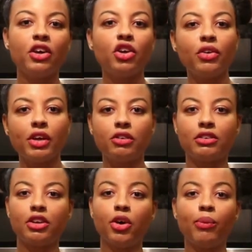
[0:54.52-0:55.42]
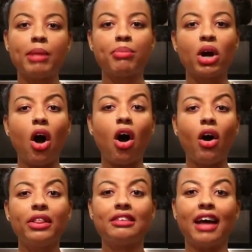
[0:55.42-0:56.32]
You'll use your whipper
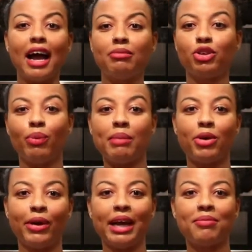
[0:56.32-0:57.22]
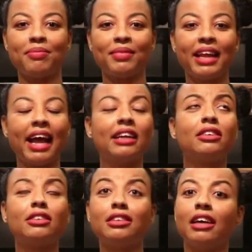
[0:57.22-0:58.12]
all the time to whip cream, and
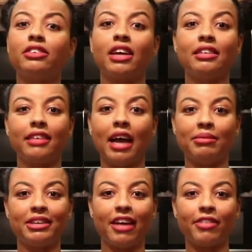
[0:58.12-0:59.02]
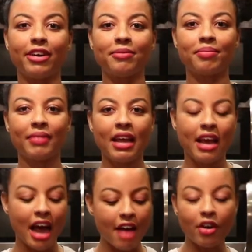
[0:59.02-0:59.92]
it's such a time saver.
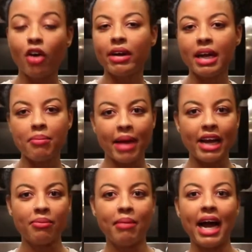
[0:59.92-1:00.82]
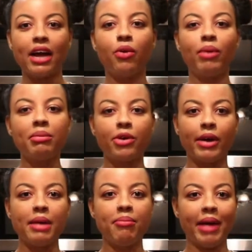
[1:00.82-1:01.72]
I've already made my whipped
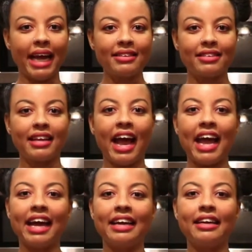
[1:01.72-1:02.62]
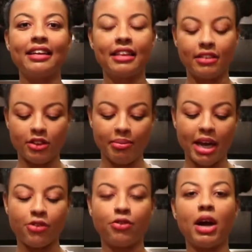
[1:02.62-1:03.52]
cream base, and this is
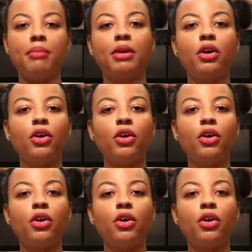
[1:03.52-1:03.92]
made from